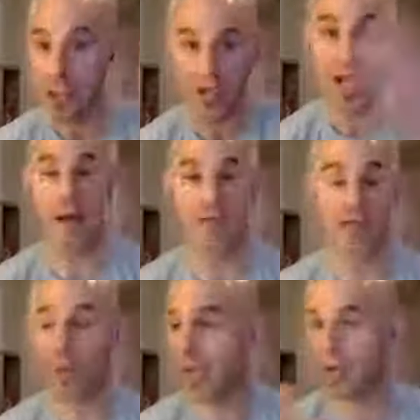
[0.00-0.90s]
You can have
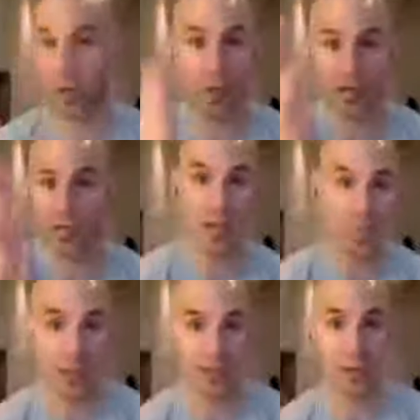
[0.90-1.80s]
someone enroll three
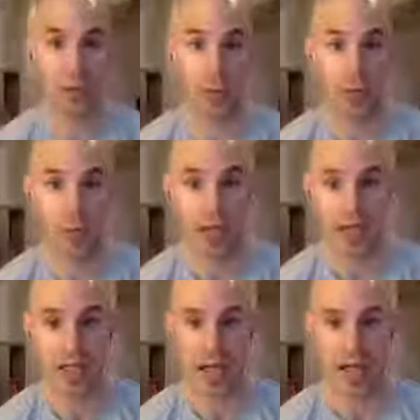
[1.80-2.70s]
people in one
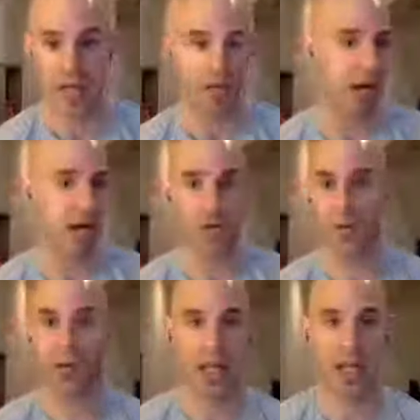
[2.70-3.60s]
week, and if they're not
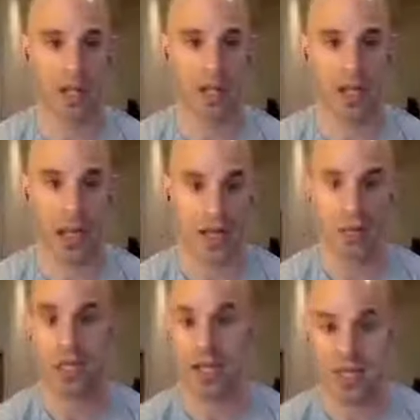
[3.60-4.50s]
enrolling anyone the
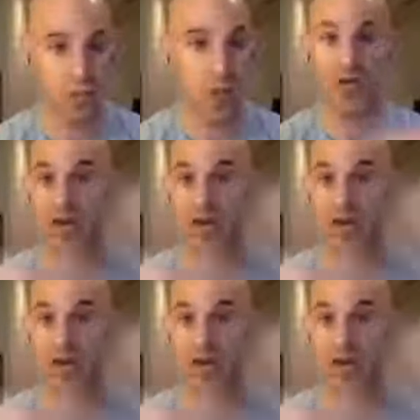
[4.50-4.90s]
next week, guess what?